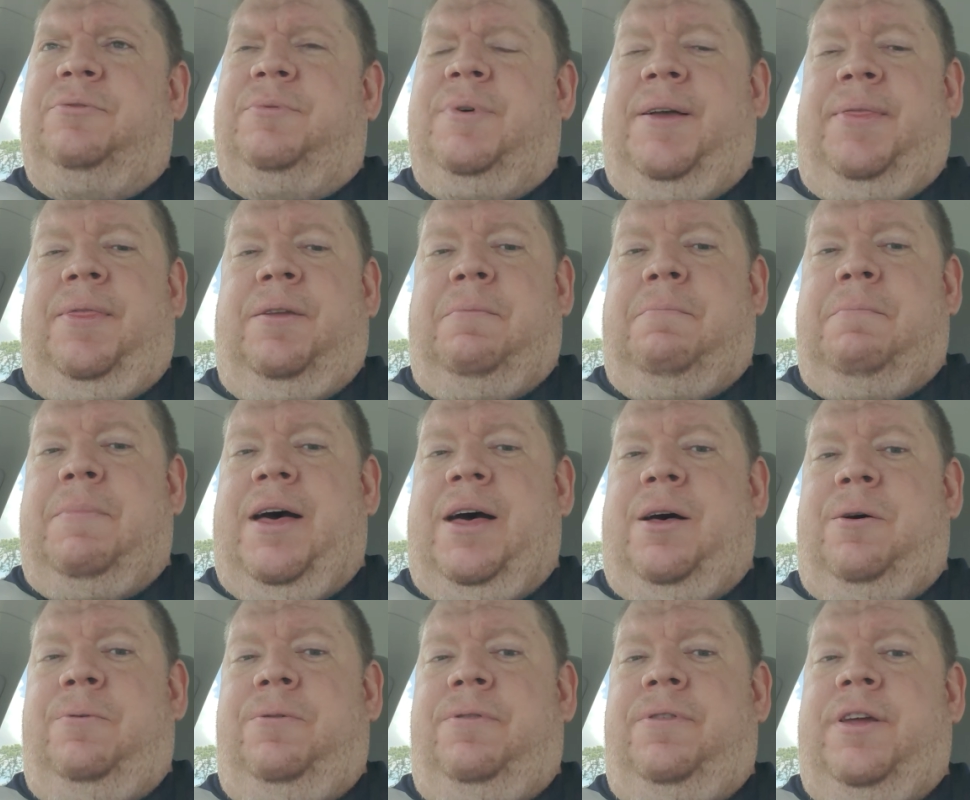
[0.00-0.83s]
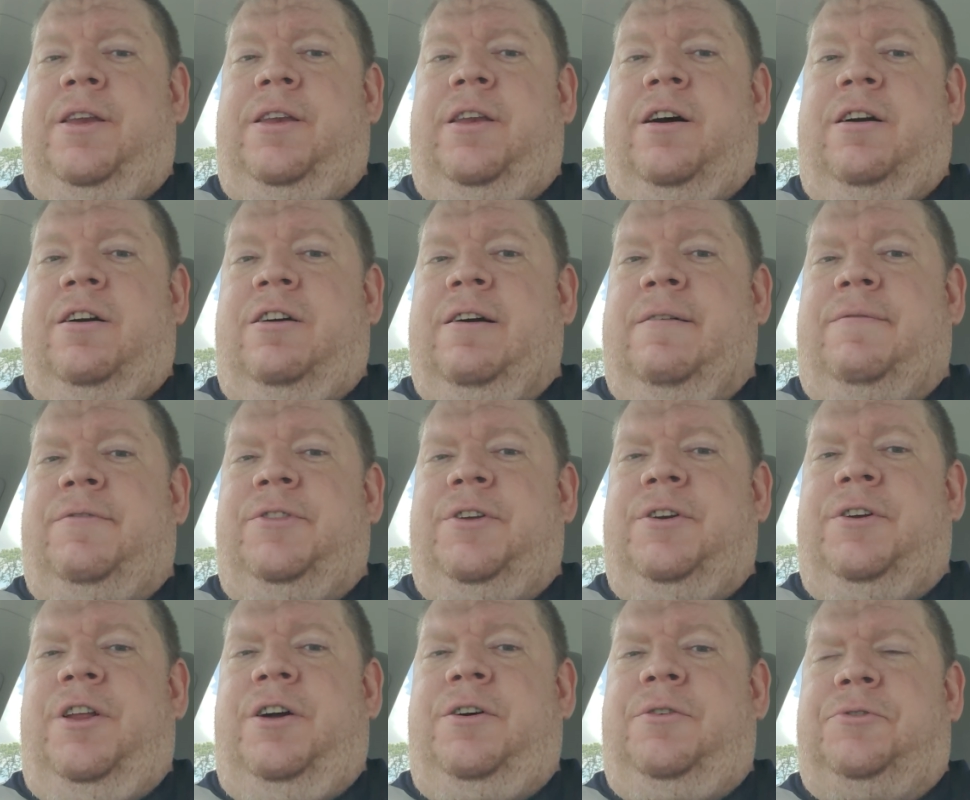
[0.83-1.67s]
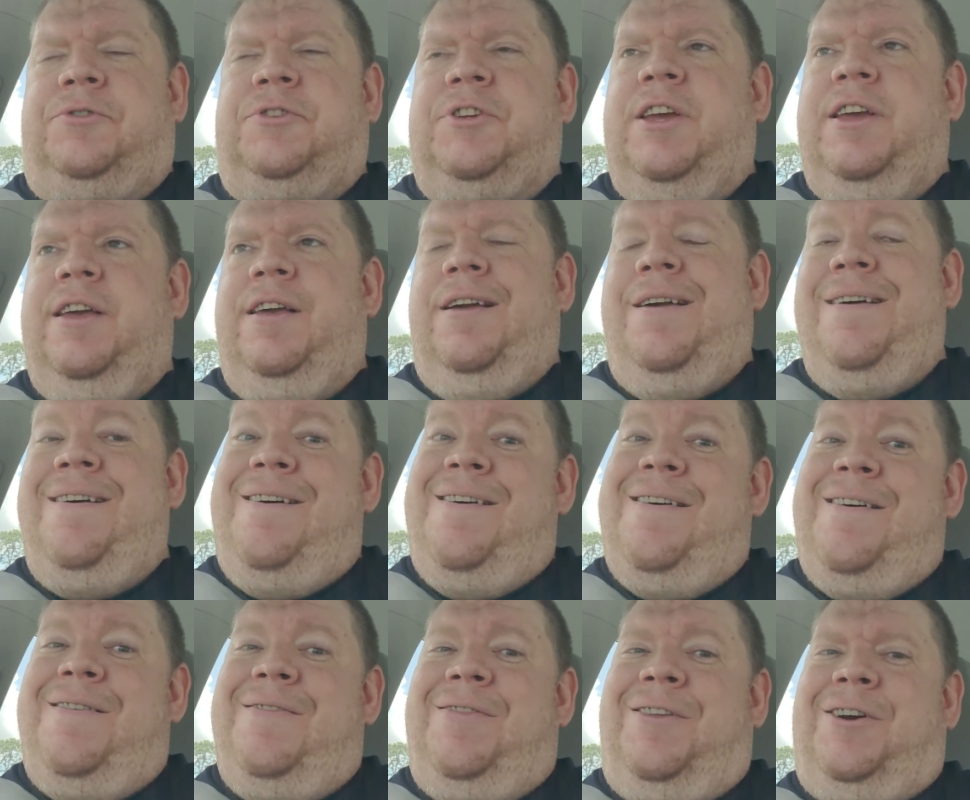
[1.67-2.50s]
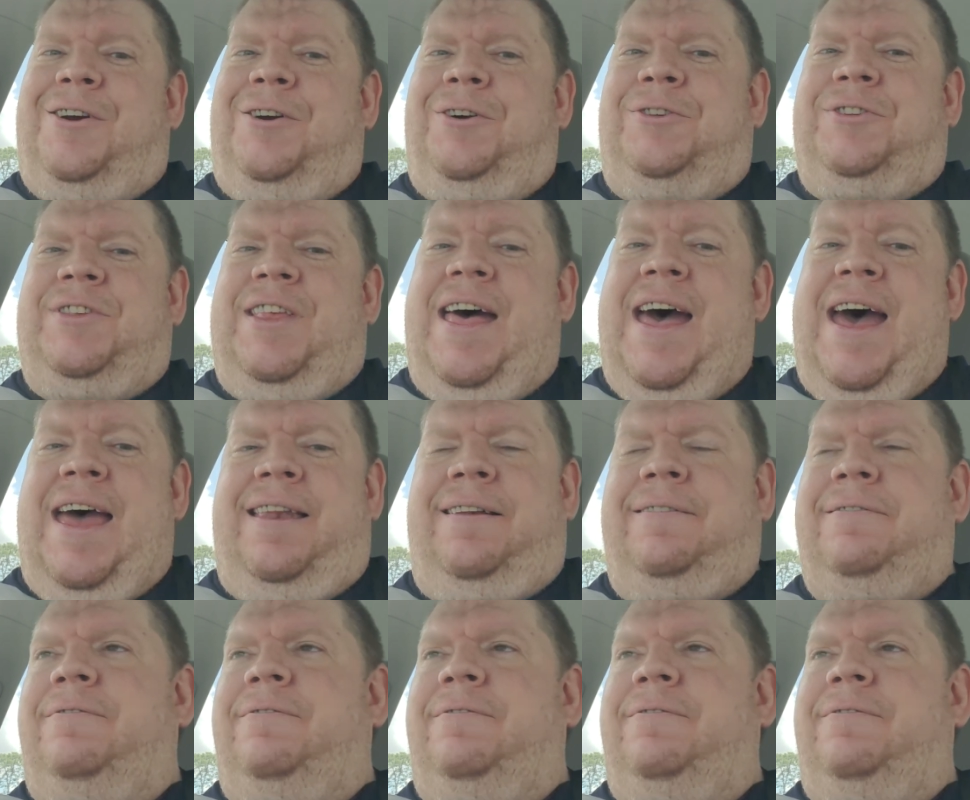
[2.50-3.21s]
around their mouth and not cover their nose. There goes that.